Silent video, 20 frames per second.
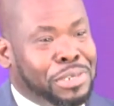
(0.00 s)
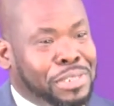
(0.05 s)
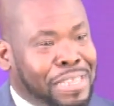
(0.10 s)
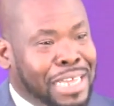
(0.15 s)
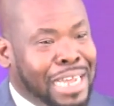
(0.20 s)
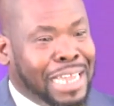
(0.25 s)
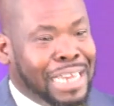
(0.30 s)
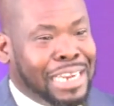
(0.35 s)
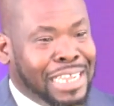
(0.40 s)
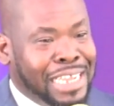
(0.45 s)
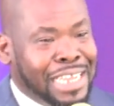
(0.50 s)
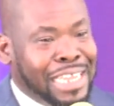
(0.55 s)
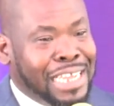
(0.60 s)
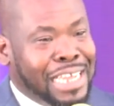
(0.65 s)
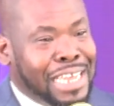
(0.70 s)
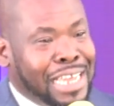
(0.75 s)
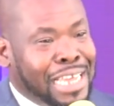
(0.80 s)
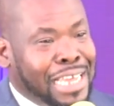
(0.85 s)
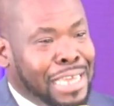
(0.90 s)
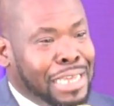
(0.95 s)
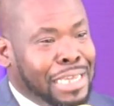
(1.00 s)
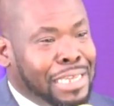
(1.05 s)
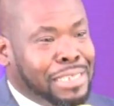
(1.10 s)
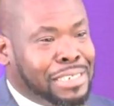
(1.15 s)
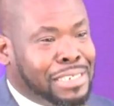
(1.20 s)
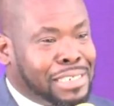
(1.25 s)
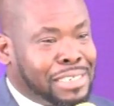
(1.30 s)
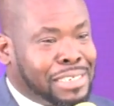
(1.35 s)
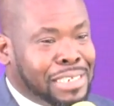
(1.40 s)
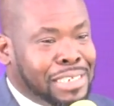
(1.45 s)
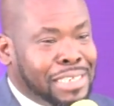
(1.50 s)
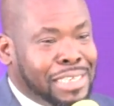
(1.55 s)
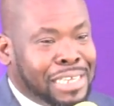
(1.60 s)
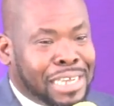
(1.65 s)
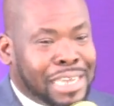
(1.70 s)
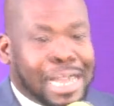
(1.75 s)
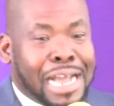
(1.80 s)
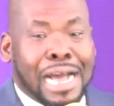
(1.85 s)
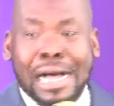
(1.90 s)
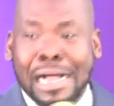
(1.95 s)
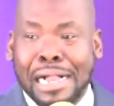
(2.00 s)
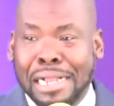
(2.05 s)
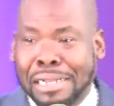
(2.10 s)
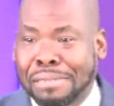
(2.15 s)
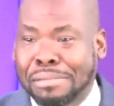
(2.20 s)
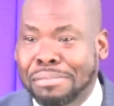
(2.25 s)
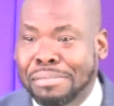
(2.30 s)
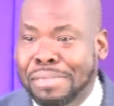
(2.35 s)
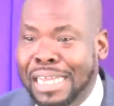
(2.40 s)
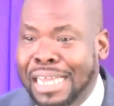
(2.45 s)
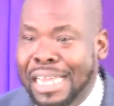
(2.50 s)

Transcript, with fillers: that he's calm